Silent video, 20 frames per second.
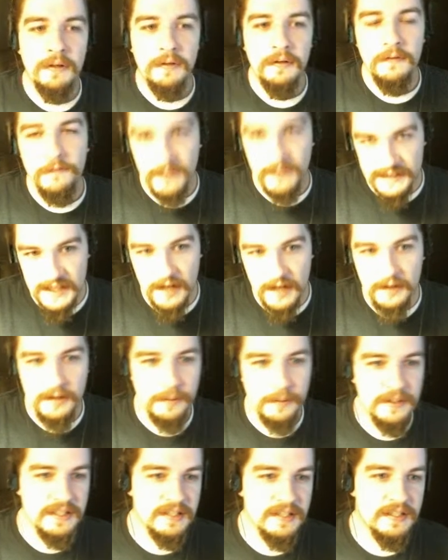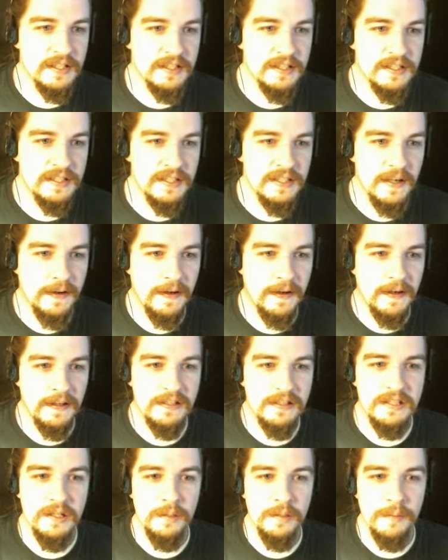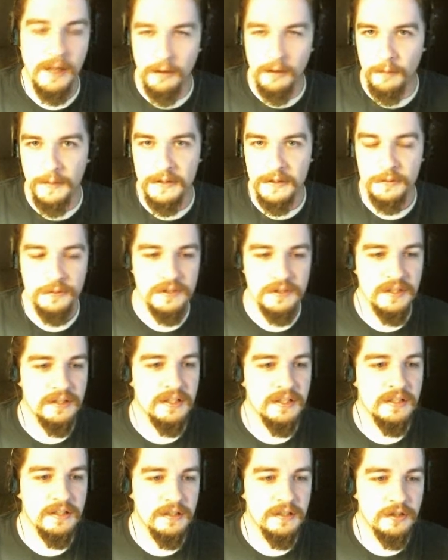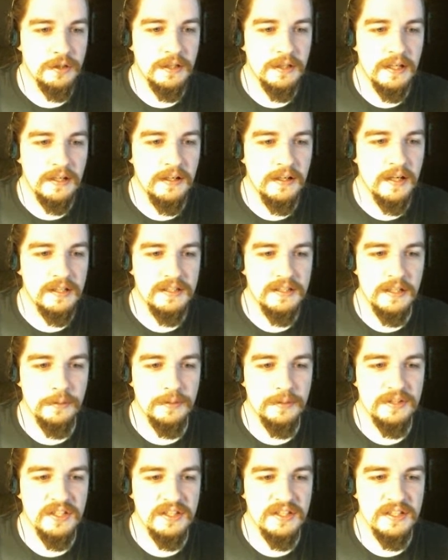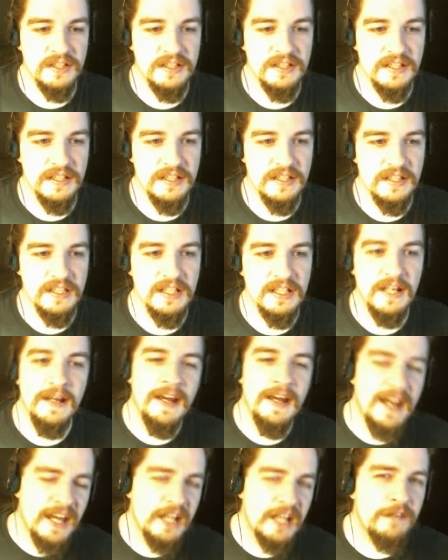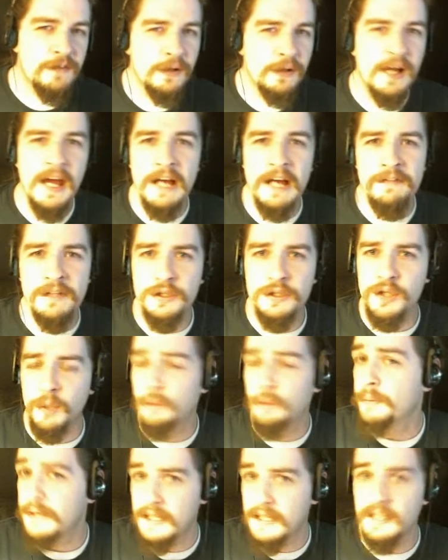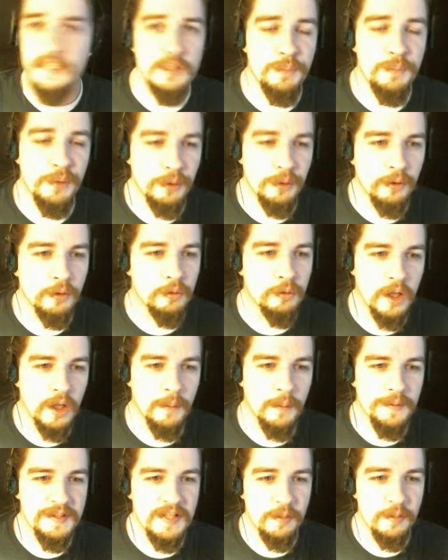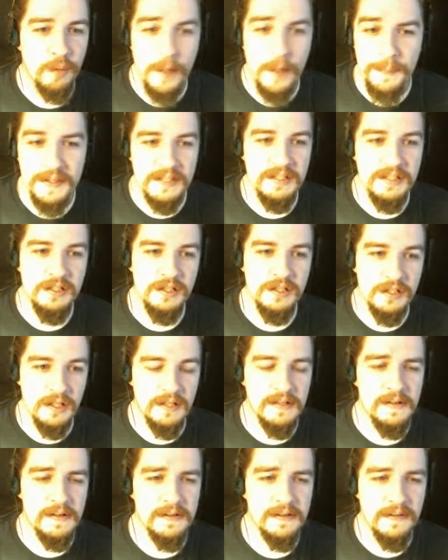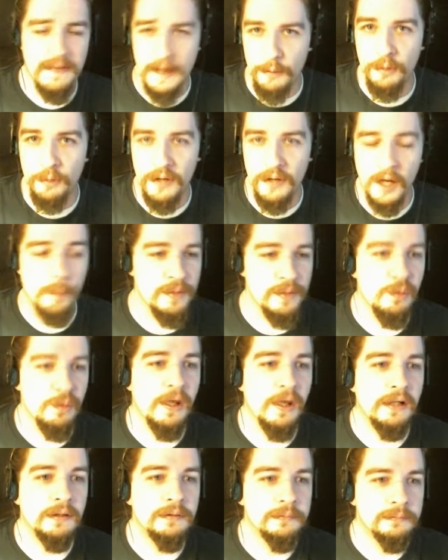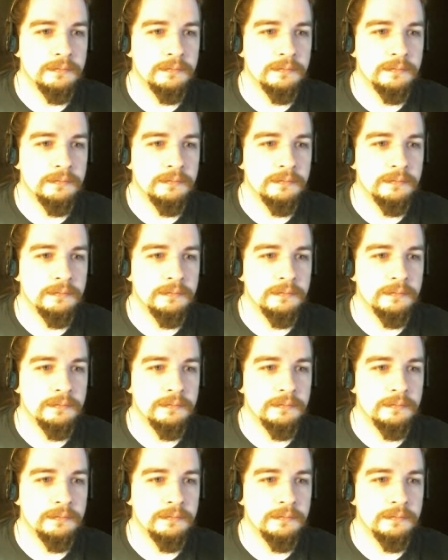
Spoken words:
Vitality resistance, and some elemental resistance. So you get a nice set of resistances, and if you're having trouble meeting spirit requirements on weapons, that will help as well.